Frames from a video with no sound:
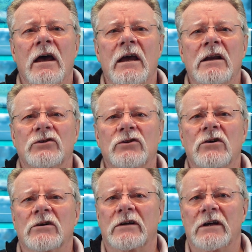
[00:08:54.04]
It's
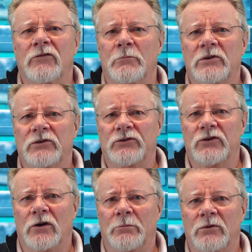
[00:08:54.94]
not government's
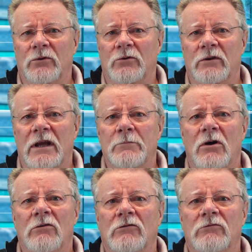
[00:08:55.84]
job or their
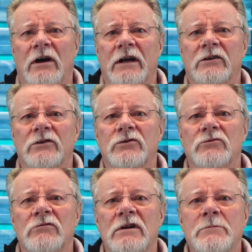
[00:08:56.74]
moral right
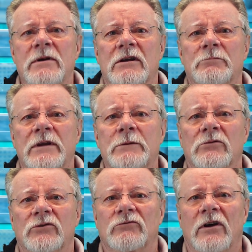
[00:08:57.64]
to limit
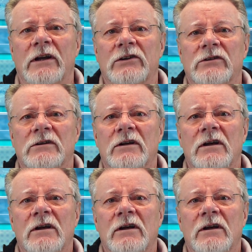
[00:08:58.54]
people's rights.